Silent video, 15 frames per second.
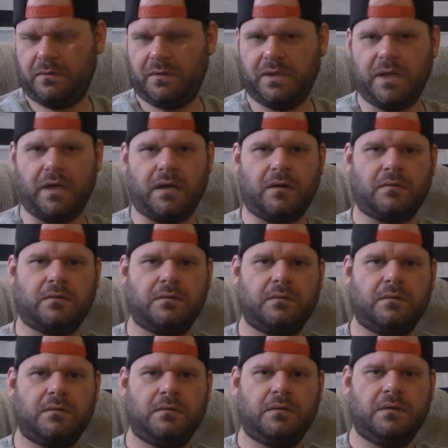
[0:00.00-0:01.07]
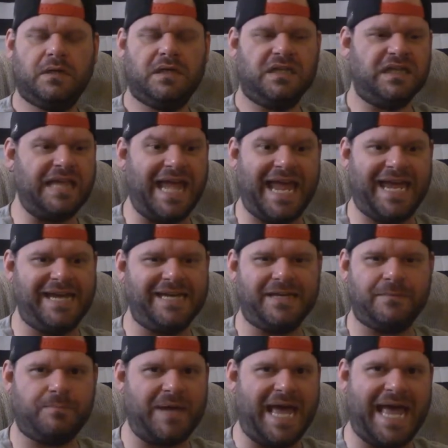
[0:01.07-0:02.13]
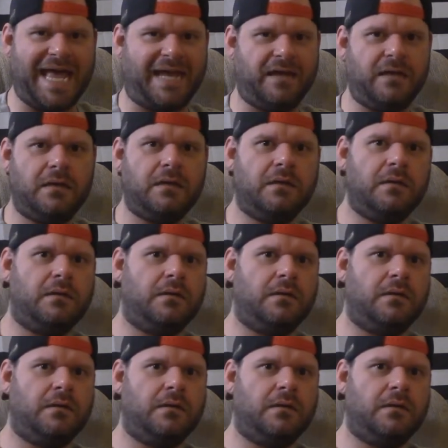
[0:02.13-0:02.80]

You know, laying in bed